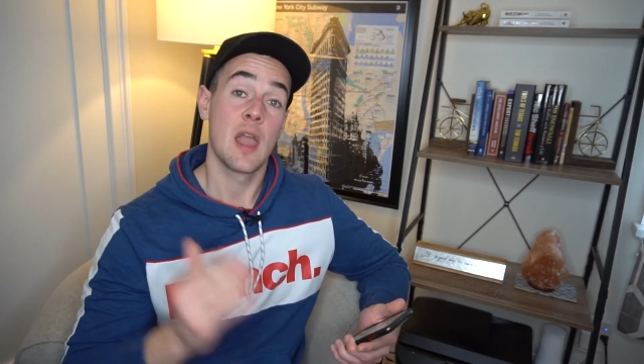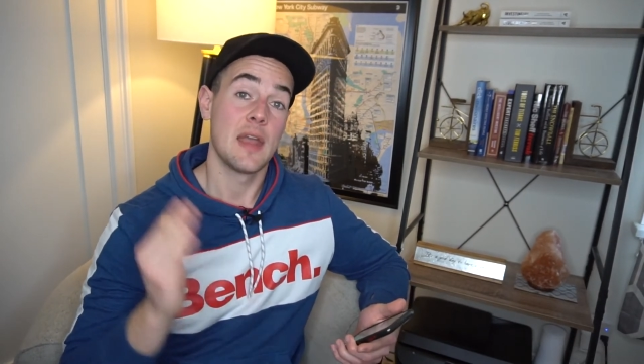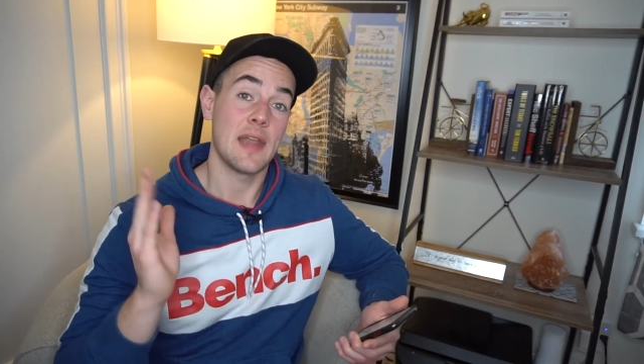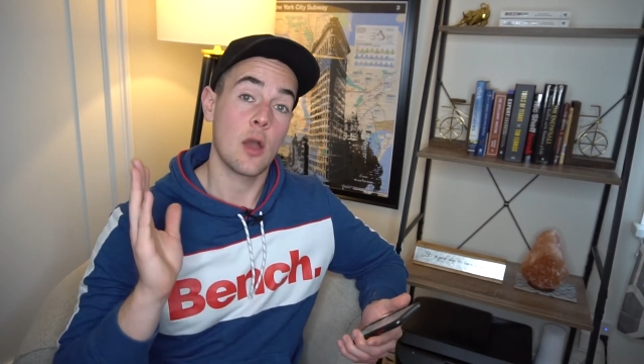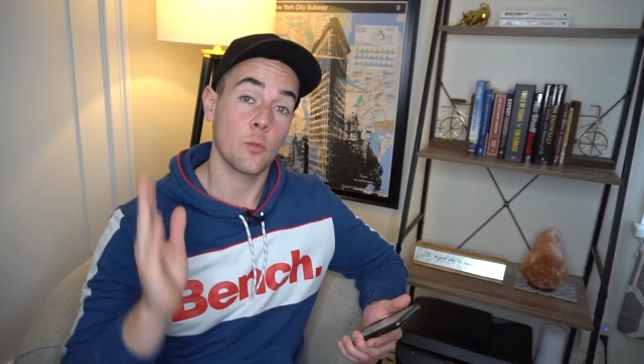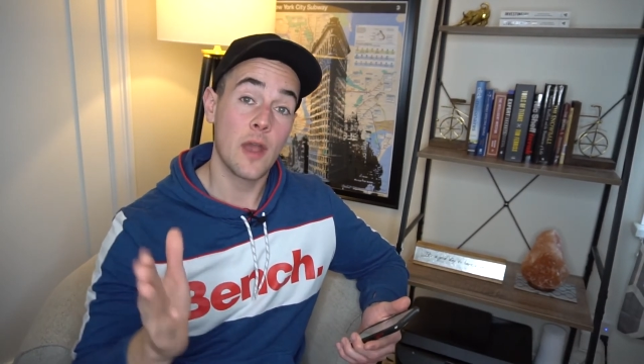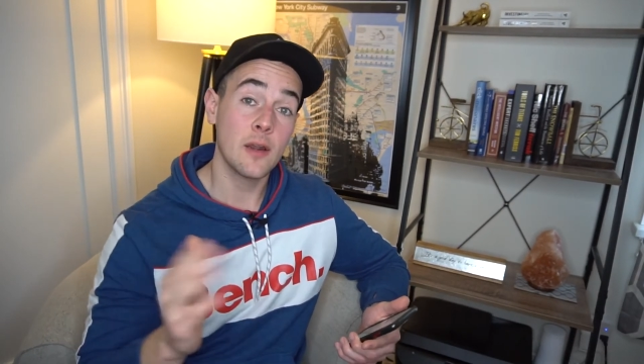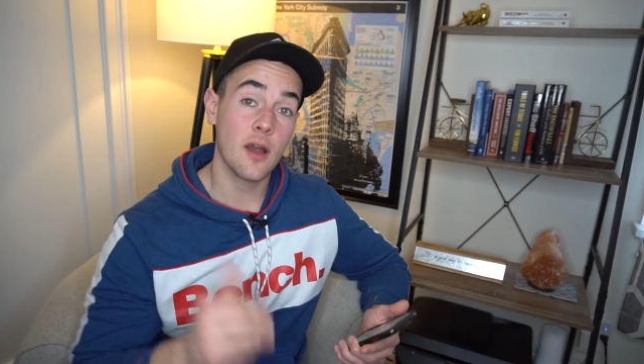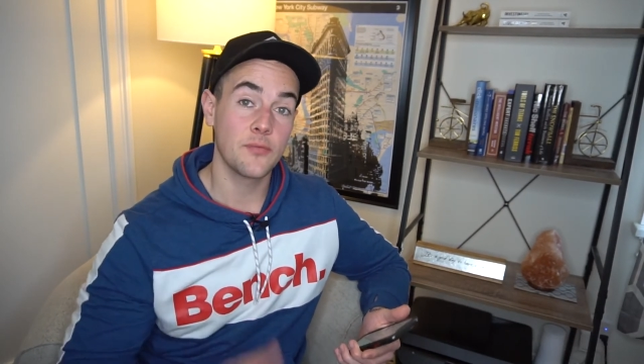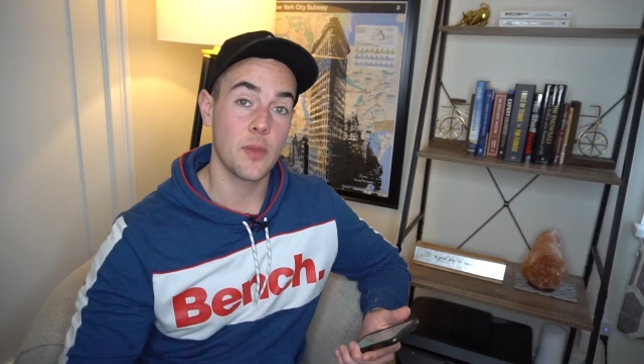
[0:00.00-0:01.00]
Now, right
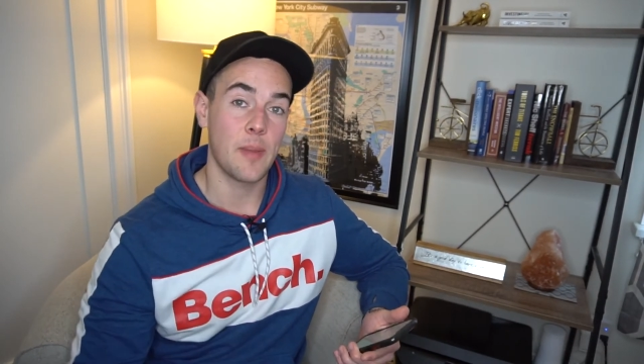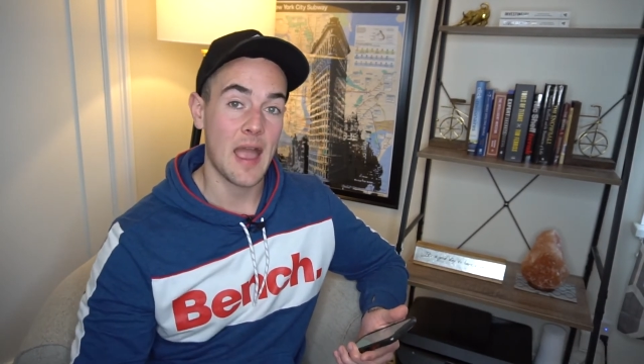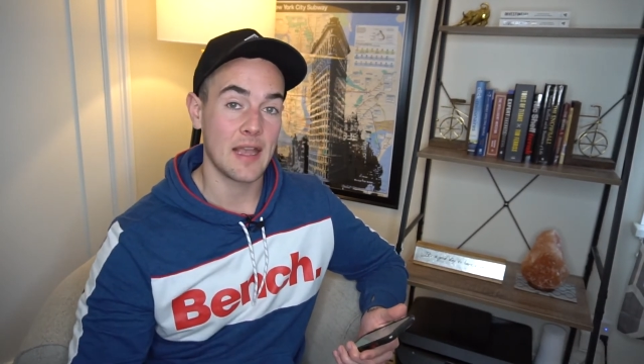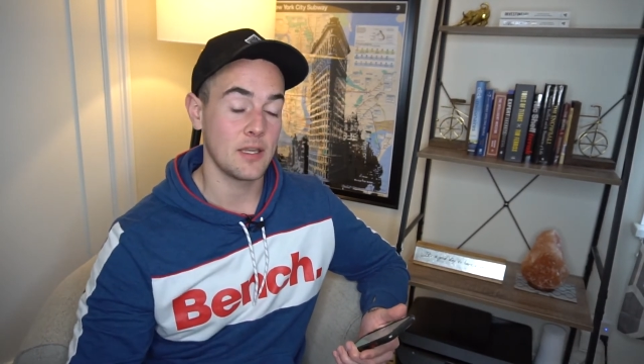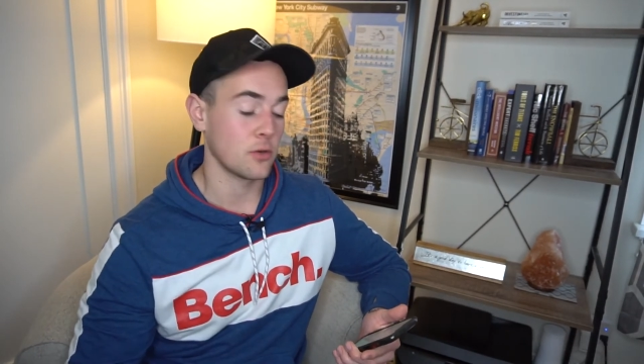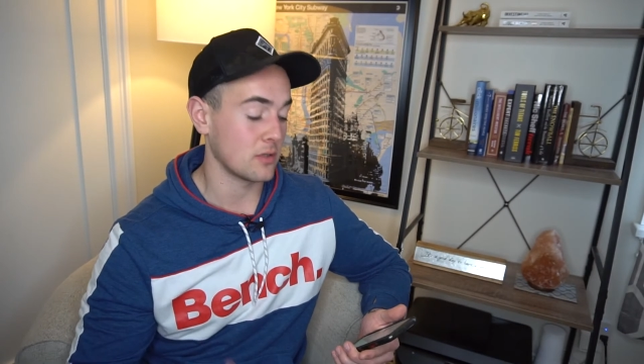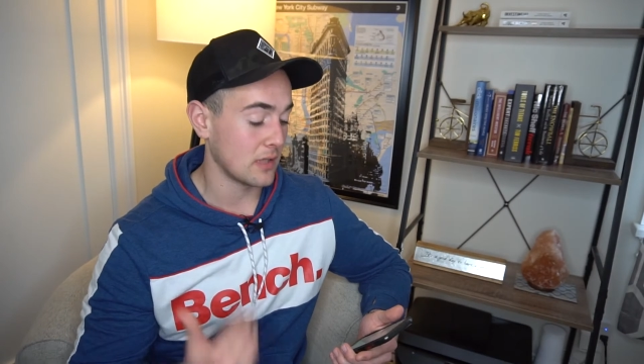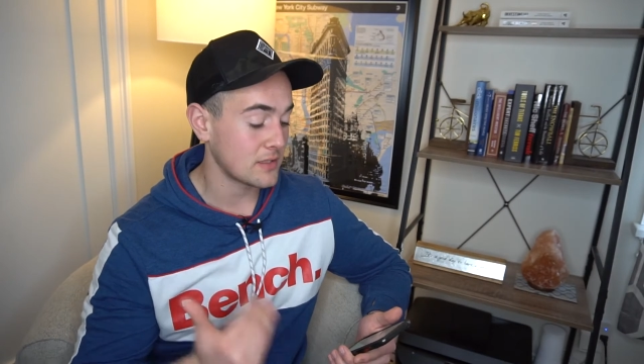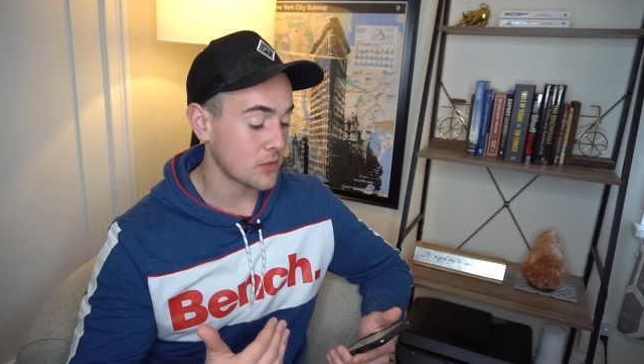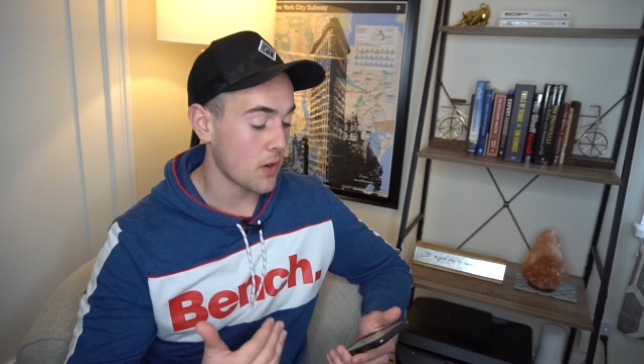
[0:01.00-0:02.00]
off the bat here,
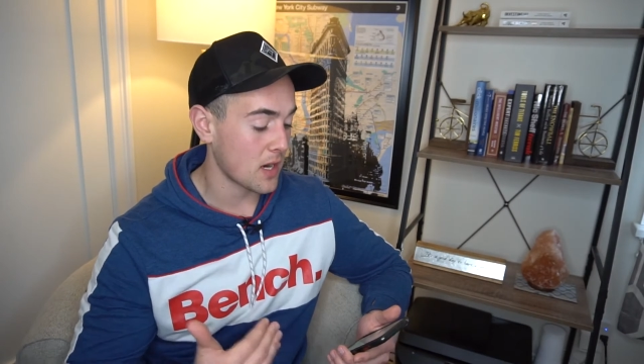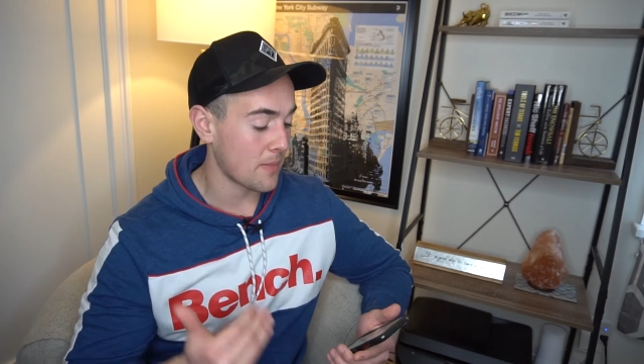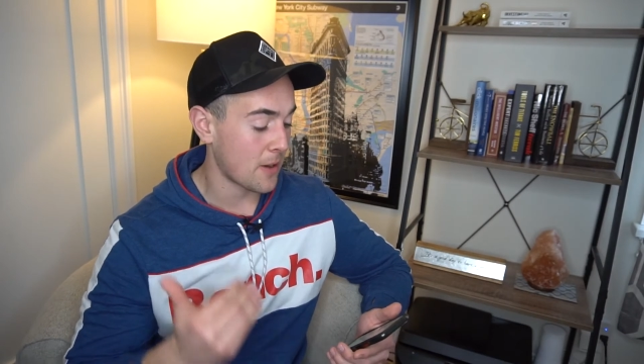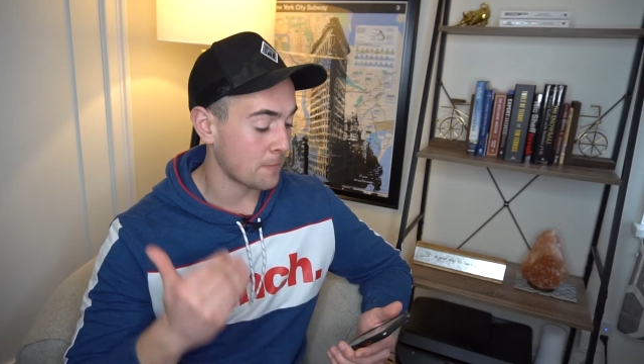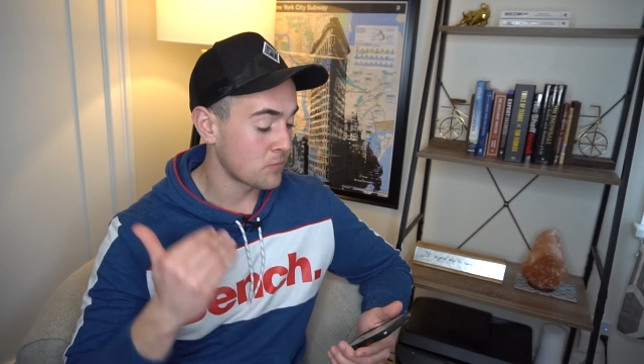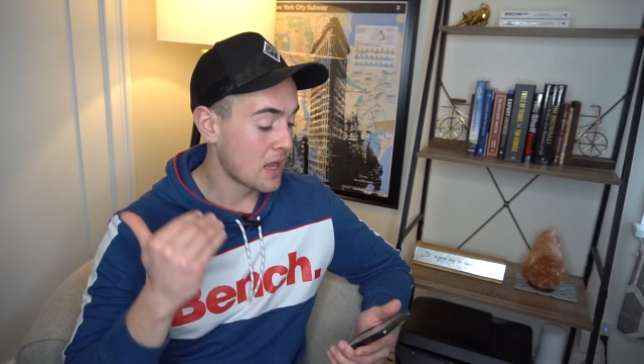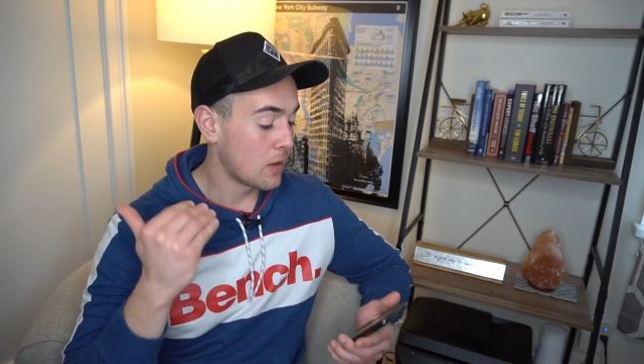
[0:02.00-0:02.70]
let's talk about